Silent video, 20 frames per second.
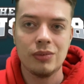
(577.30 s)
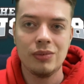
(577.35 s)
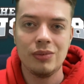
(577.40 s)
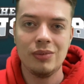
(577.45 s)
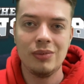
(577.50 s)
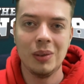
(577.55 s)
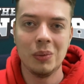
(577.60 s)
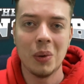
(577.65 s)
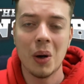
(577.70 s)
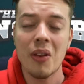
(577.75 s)

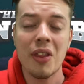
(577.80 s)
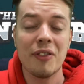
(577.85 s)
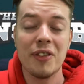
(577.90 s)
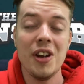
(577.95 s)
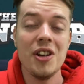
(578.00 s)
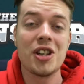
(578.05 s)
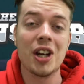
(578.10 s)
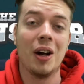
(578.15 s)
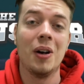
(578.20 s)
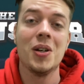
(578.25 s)
what the
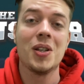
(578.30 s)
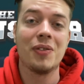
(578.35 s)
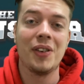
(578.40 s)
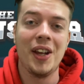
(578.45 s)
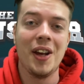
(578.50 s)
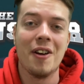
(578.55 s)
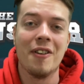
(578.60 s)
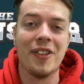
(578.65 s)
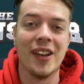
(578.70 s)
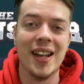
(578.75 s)
future holds for
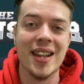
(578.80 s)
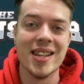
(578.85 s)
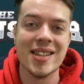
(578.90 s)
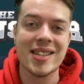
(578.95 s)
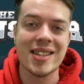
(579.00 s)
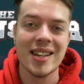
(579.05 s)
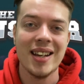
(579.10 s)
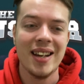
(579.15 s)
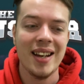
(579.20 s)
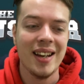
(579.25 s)
the
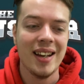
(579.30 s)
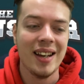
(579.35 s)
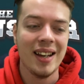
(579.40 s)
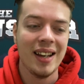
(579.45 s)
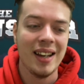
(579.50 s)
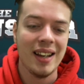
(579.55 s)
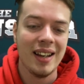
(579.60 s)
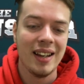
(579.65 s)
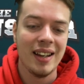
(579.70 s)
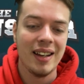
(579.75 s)
offense.
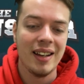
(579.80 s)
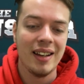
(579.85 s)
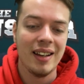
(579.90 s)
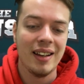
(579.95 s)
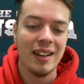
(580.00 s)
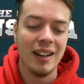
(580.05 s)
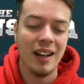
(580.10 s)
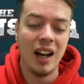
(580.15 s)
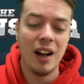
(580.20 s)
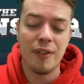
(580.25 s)

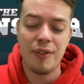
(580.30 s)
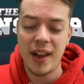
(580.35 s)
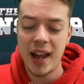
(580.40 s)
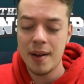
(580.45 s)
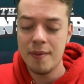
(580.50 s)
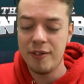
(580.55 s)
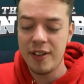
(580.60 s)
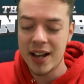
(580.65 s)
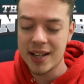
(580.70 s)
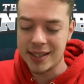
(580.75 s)
Have they
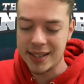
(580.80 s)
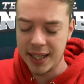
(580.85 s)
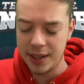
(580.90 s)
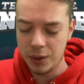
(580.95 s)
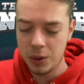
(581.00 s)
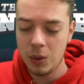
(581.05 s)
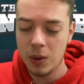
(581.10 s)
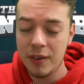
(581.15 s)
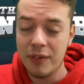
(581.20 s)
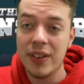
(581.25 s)
invested
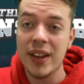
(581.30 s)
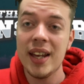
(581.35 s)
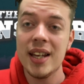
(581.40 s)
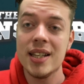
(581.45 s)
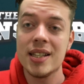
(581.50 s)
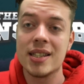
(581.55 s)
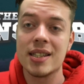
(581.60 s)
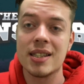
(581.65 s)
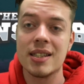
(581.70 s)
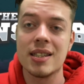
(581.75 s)
all of
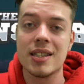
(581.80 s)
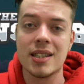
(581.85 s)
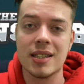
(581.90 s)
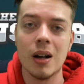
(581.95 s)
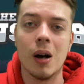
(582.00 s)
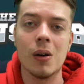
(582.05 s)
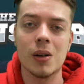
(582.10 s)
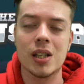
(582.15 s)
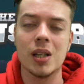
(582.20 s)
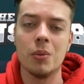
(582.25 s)
these
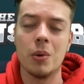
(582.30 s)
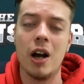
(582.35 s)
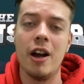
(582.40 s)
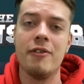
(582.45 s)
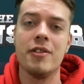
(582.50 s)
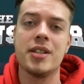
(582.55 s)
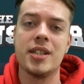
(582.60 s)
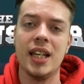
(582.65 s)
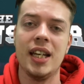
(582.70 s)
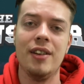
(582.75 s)
stocks at wide
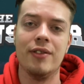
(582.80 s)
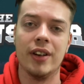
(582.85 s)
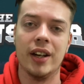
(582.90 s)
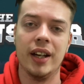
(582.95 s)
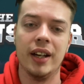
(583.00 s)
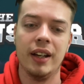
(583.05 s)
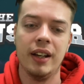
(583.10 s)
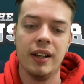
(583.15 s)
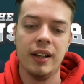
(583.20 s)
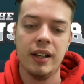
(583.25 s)

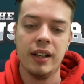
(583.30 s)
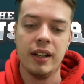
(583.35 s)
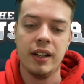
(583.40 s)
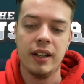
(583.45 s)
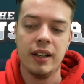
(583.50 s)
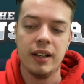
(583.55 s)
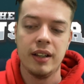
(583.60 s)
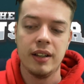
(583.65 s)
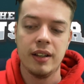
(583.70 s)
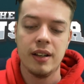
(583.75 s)
receiver
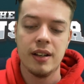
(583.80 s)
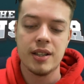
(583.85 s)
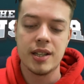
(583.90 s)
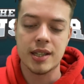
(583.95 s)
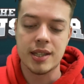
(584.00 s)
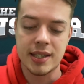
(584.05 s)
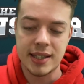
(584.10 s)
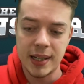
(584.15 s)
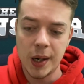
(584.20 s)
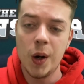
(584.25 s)
to
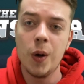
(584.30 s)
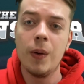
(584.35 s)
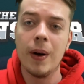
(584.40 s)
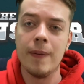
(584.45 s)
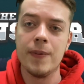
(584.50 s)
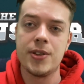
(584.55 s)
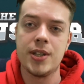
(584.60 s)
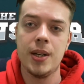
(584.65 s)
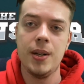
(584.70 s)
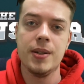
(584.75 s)
still
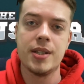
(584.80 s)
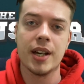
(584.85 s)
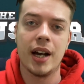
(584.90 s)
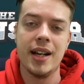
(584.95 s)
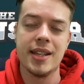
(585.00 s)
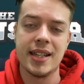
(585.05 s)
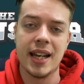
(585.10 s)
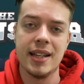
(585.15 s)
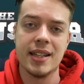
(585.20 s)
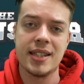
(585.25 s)
run 2
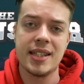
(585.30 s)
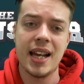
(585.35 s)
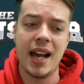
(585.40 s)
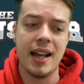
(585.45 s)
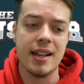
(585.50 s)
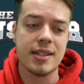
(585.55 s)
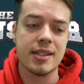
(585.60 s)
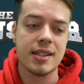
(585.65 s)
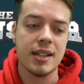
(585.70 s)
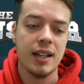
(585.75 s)
tight end
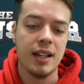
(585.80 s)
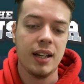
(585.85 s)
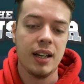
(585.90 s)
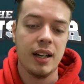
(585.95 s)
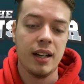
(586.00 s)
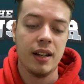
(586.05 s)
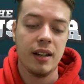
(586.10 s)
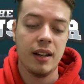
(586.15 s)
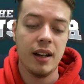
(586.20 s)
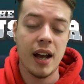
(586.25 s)
sets?
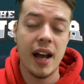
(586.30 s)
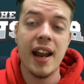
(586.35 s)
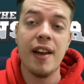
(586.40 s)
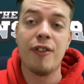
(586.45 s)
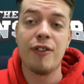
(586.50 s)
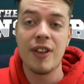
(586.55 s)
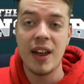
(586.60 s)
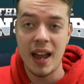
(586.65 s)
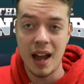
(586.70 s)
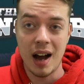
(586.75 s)
And if
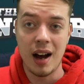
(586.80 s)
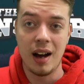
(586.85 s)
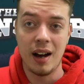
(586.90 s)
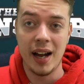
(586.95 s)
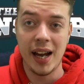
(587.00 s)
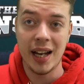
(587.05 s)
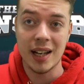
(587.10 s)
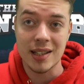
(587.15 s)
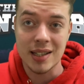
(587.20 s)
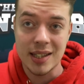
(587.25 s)
they are
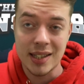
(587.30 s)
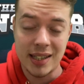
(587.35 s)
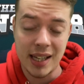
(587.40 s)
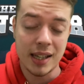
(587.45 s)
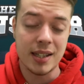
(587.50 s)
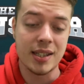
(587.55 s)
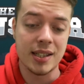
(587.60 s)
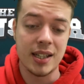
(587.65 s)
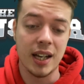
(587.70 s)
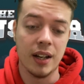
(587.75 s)

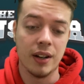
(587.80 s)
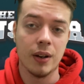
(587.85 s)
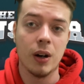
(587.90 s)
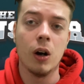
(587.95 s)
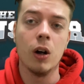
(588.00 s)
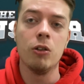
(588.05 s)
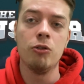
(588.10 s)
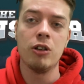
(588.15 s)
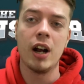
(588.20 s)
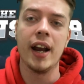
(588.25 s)
insistent
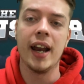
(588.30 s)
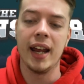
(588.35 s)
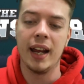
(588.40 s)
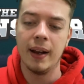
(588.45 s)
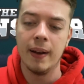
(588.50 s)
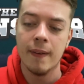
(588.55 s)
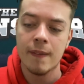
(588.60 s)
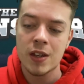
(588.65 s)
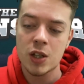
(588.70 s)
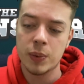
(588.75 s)
on running
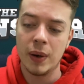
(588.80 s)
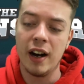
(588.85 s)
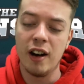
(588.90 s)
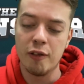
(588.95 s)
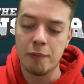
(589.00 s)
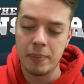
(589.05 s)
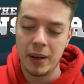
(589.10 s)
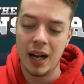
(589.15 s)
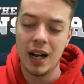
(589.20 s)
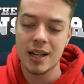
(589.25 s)

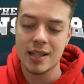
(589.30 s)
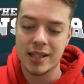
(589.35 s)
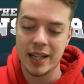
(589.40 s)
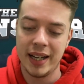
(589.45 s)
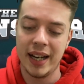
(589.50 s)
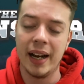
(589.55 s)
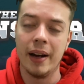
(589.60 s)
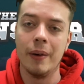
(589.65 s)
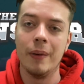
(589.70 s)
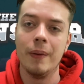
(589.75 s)
12
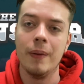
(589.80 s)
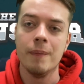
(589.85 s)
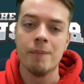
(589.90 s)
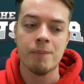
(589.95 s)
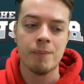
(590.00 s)
personnel,